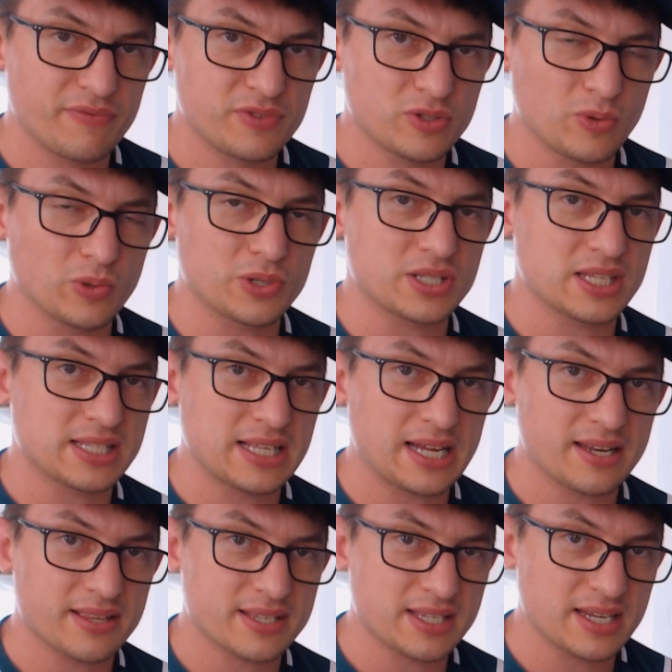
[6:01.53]
towards the
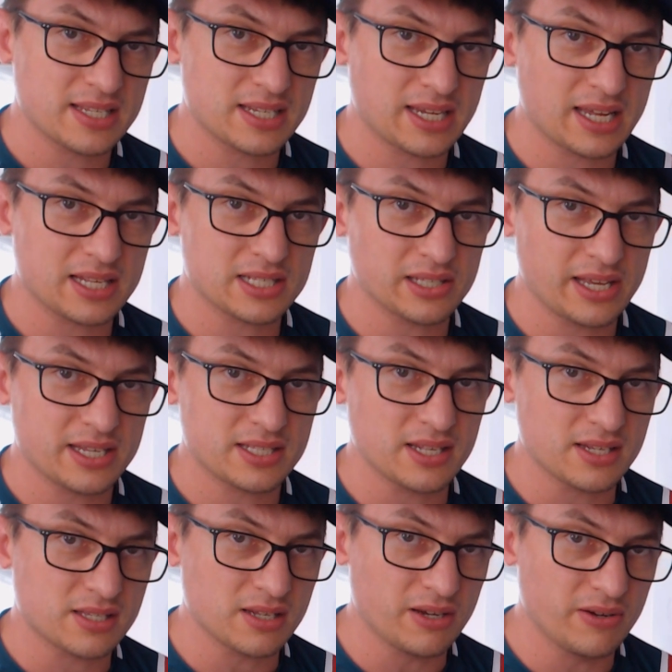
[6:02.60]
start of the season against
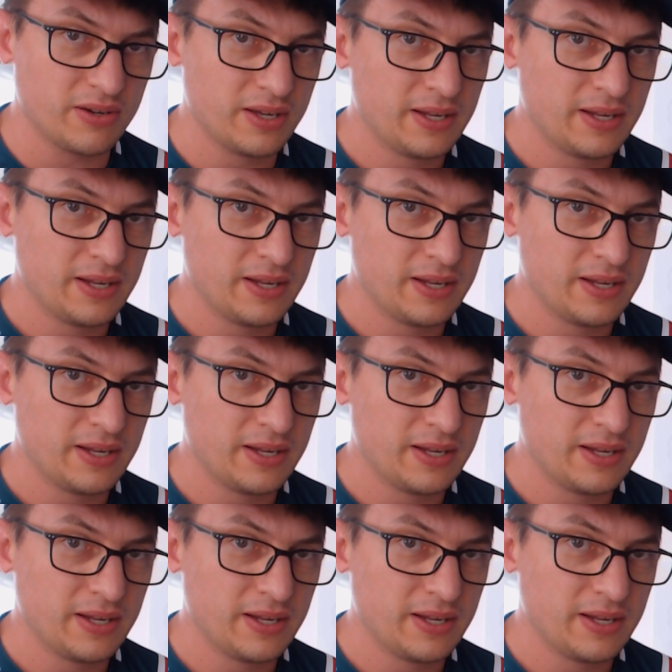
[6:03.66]
Leicester. So